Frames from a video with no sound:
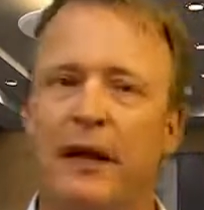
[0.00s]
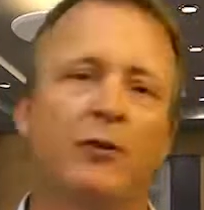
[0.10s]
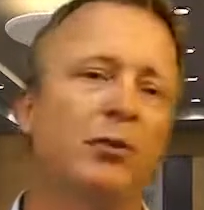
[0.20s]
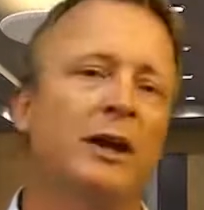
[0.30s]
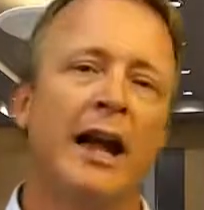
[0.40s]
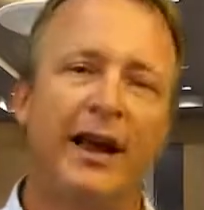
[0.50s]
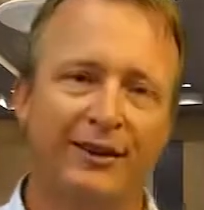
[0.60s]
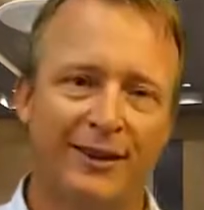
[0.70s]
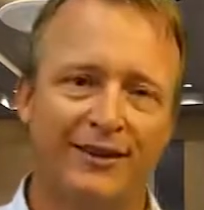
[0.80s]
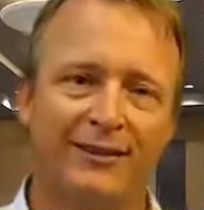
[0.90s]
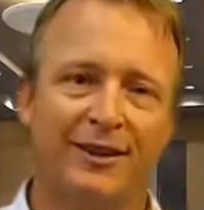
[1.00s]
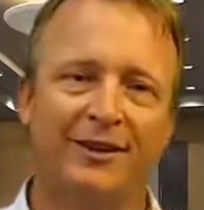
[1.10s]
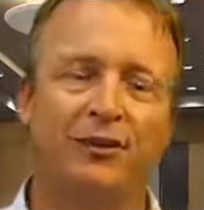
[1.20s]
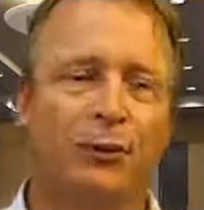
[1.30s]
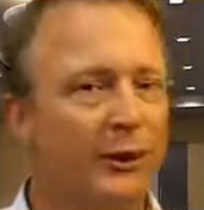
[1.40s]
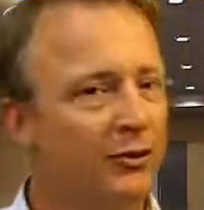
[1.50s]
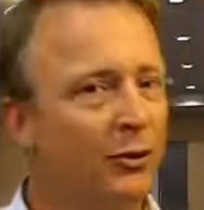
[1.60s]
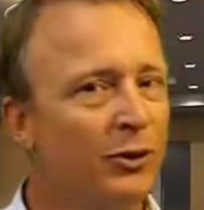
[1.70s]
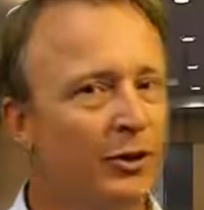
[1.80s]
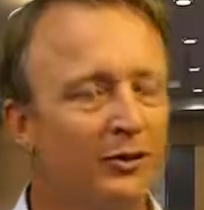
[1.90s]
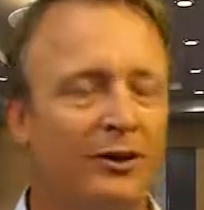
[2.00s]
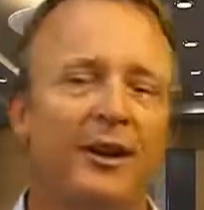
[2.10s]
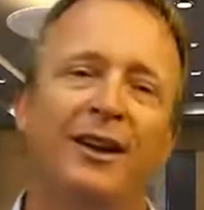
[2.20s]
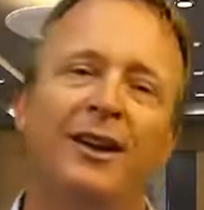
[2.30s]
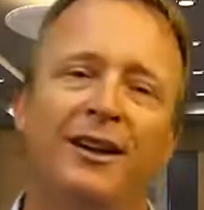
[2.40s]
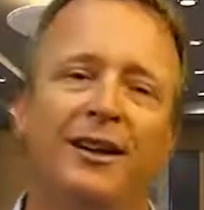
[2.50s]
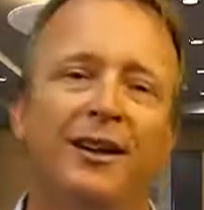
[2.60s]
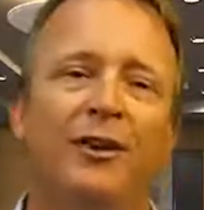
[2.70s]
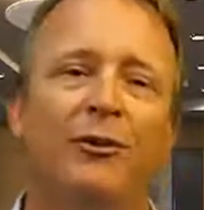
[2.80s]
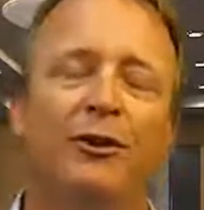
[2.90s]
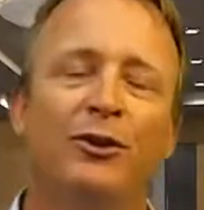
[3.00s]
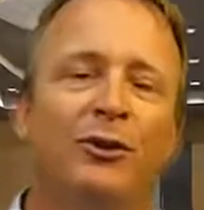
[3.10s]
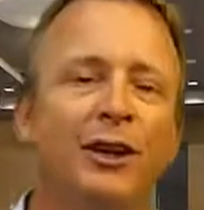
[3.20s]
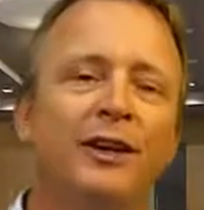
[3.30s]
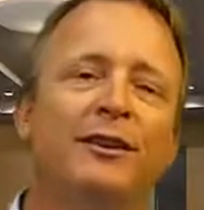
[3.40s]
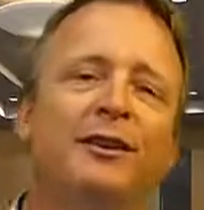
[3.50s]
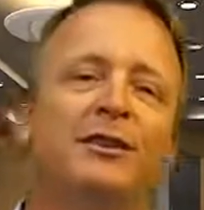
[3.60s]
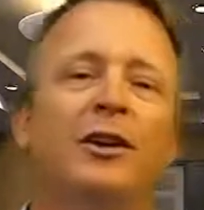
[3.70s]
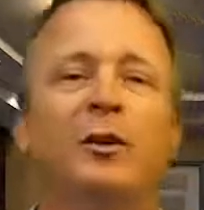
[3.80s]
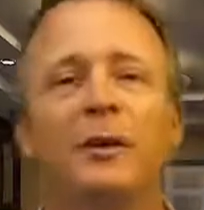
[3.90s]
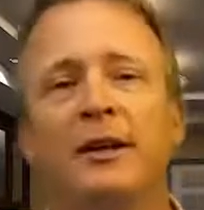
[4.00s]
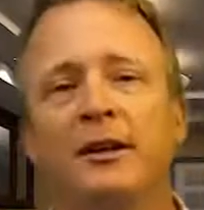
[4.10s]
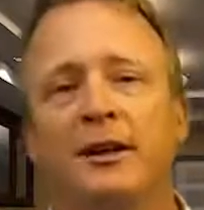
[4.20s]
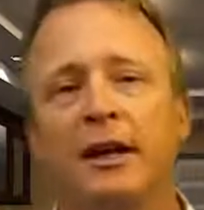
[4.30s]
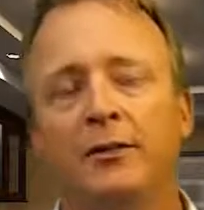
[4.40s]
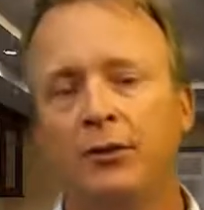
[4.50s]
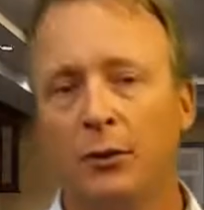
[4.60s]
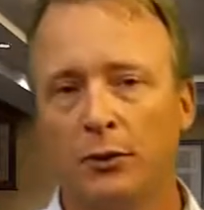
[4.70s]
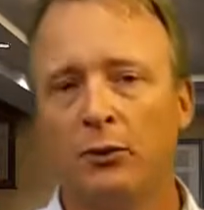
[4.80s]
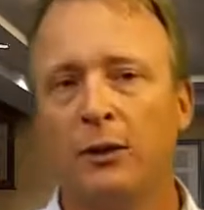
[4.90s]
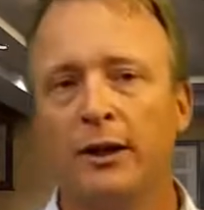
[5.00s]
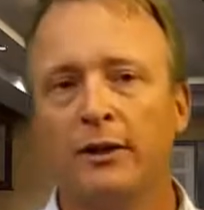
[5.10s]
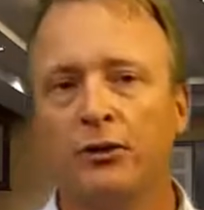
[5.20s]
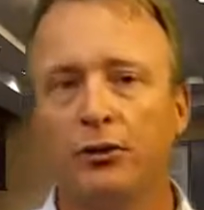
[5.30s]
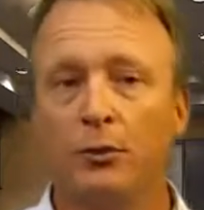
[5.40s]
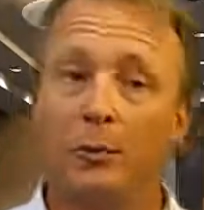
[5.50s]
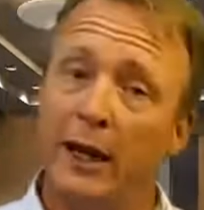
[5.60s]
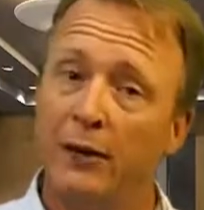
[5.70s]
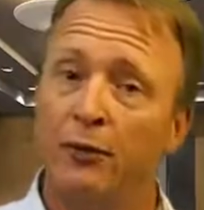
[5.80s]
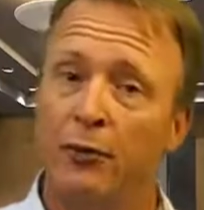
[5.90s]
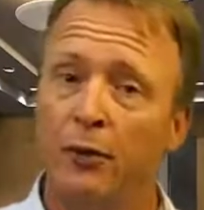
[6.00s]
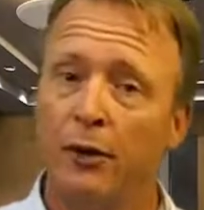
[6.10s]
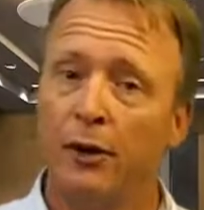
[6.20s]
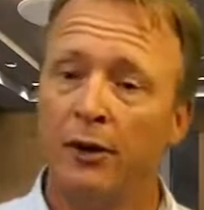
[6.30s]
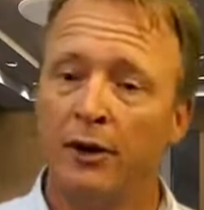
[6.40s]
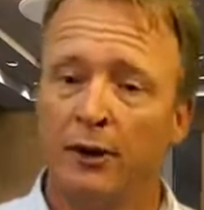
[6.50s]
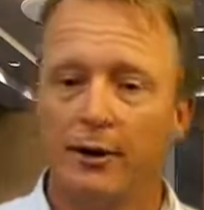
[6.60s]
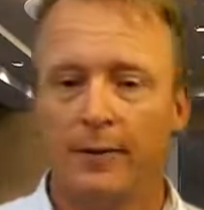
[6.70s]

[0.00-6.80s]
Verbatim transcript: Everyone has it. So what's yours? You know, first you need to determine if someone's willing to pay for